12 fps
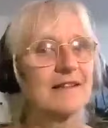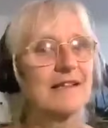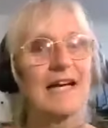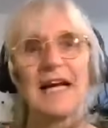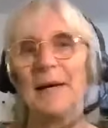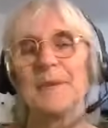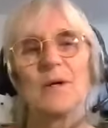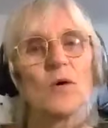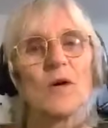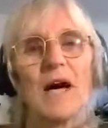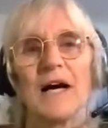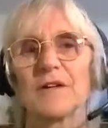There can be
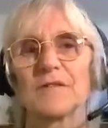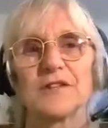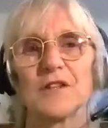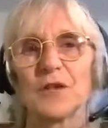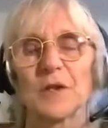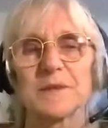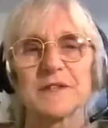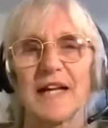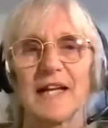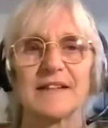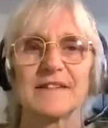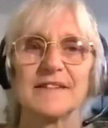all kind of
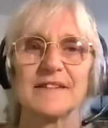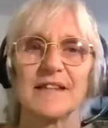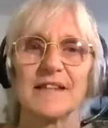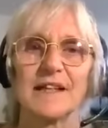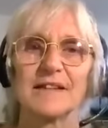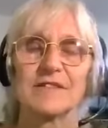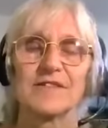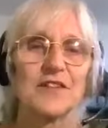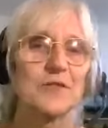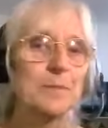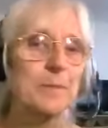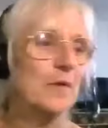circumstances and
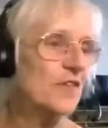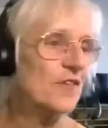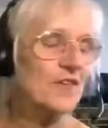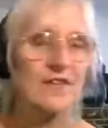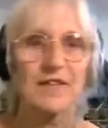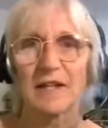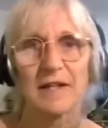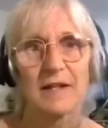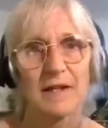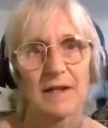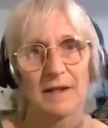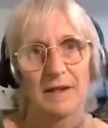responses and
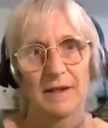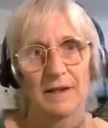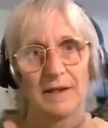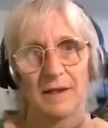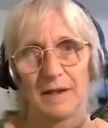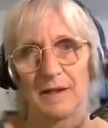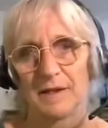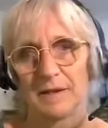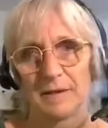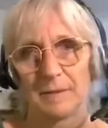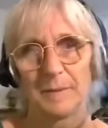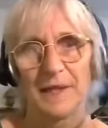
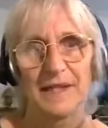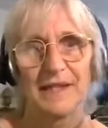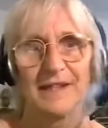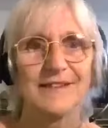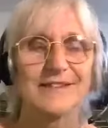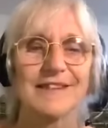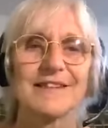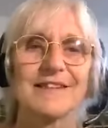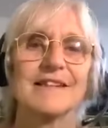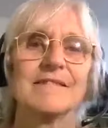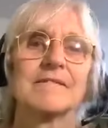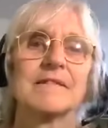bodies. And